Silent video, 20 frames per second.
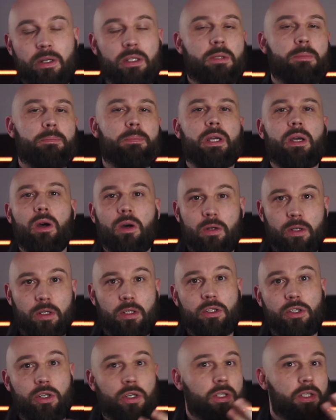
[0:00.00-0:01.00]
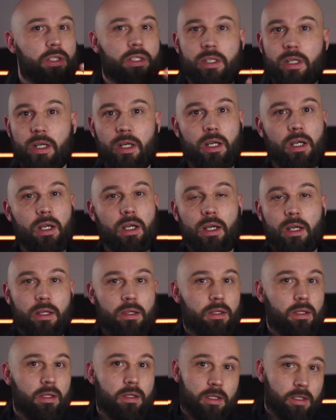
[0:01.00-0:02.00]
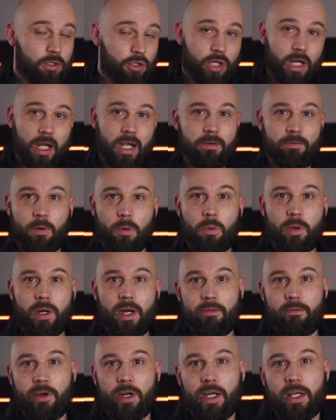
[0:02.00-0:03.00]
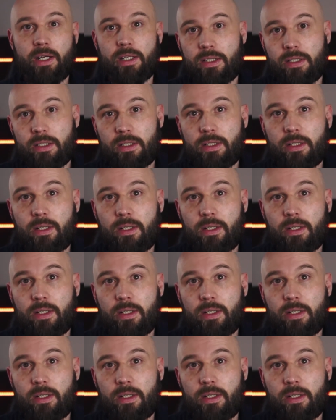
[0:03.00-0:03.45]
beyond just the shave or whatever it is.